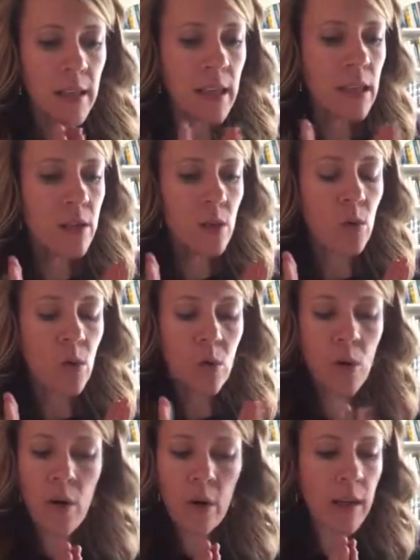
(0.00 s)
Ils sont
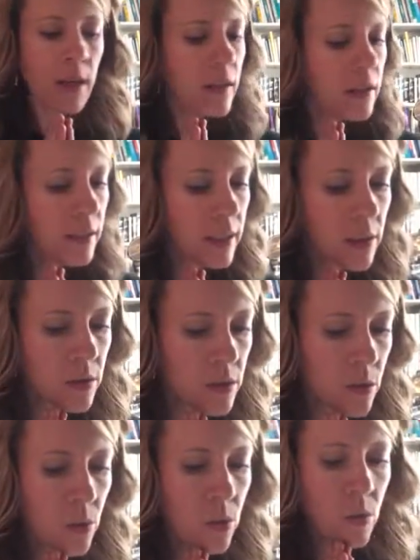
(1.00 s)

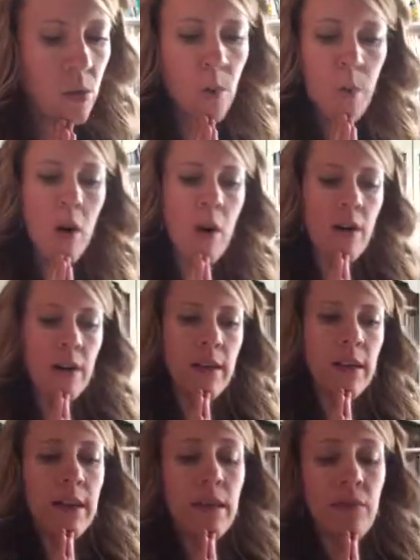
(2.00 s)
comment
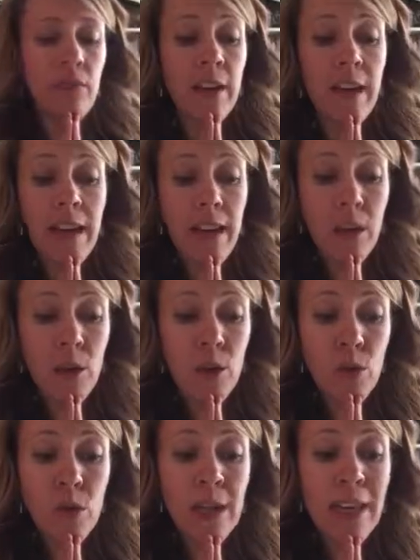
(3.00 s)
les
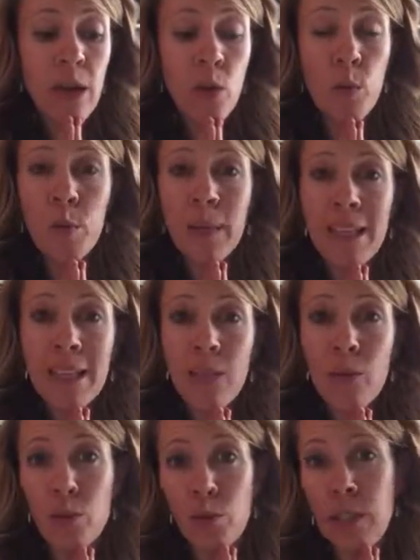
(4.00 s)
frères de la
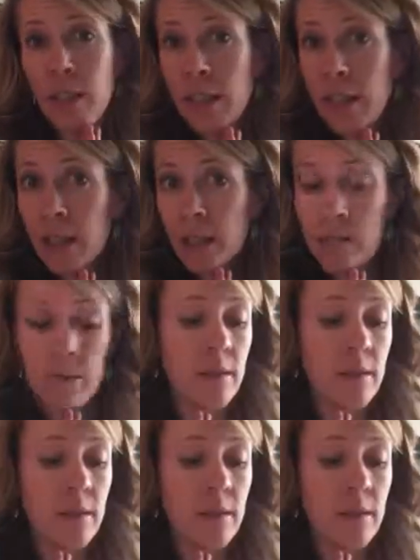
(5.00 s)
copine de Guy?